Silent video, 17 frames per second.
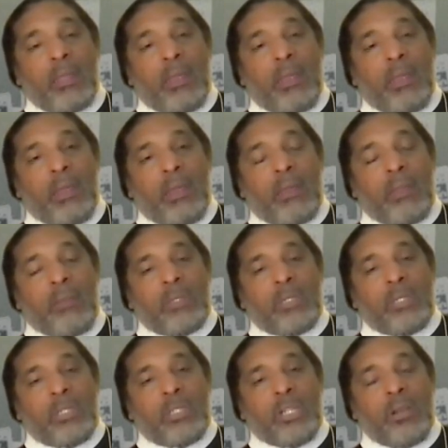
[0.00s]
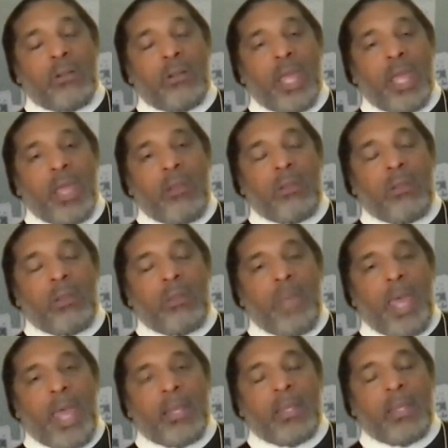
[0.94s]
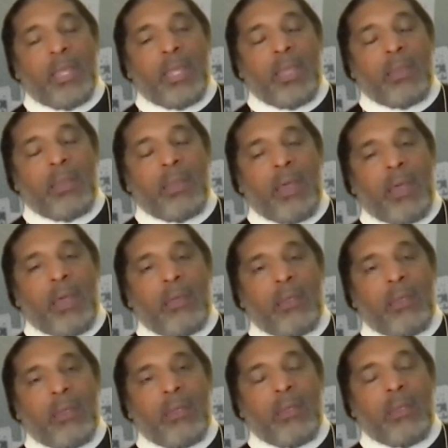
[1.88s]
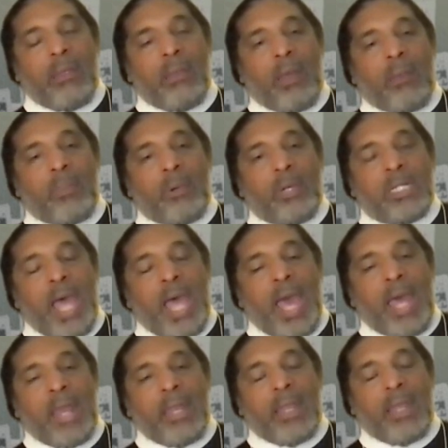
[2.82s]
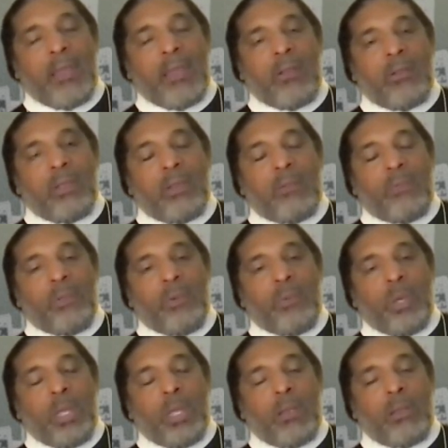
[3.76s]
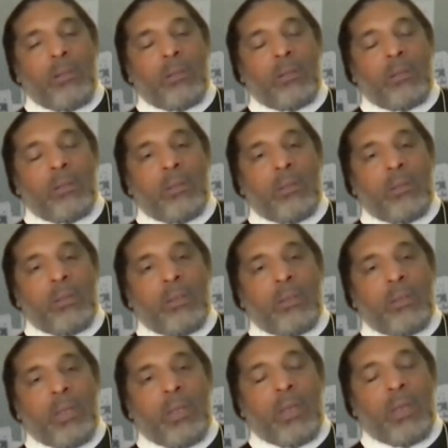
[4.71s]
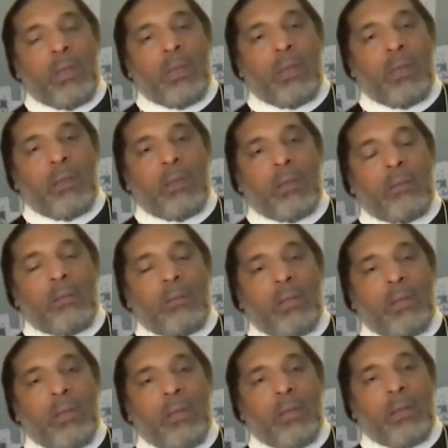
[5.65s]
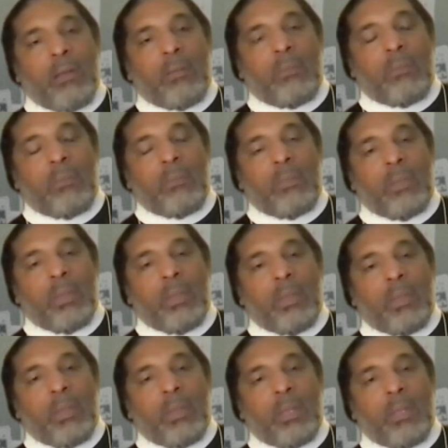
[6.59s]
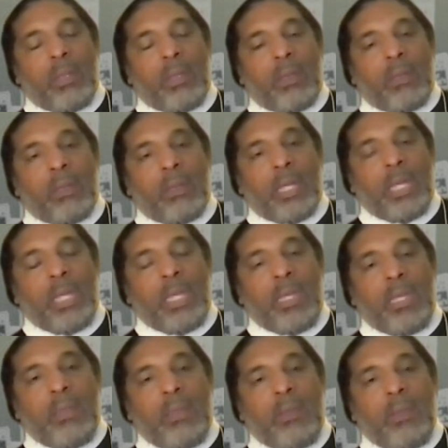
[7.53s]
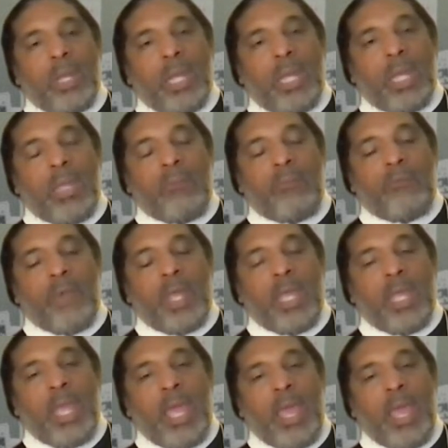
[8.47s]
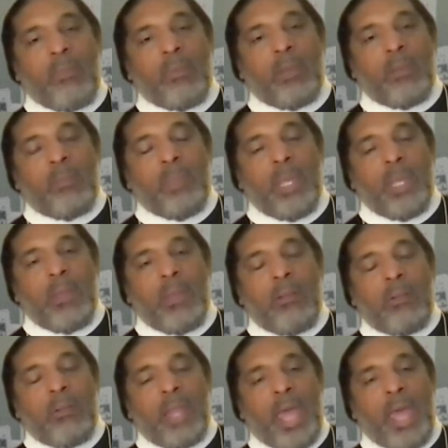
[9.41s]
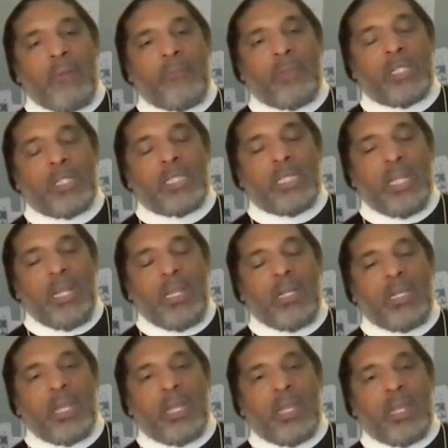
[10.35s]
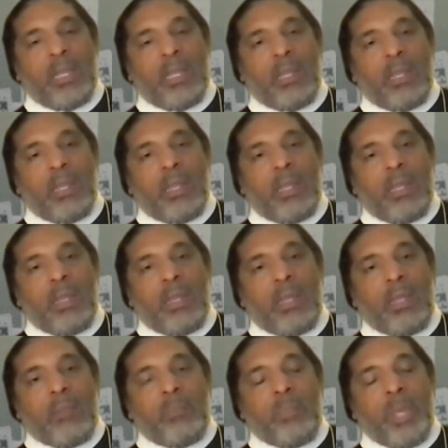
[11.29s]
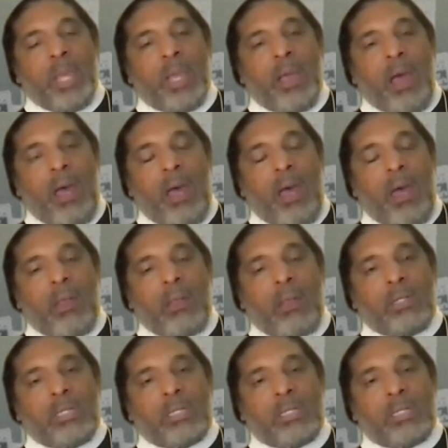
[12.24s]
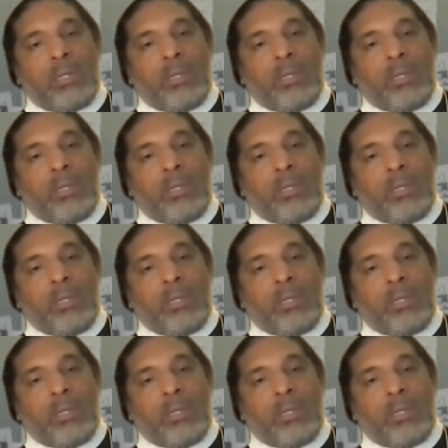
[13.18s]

Uh, he was the general elder back then, uh, uh, presiding elder, if you will. Uh, um, he he he helped to build that facility because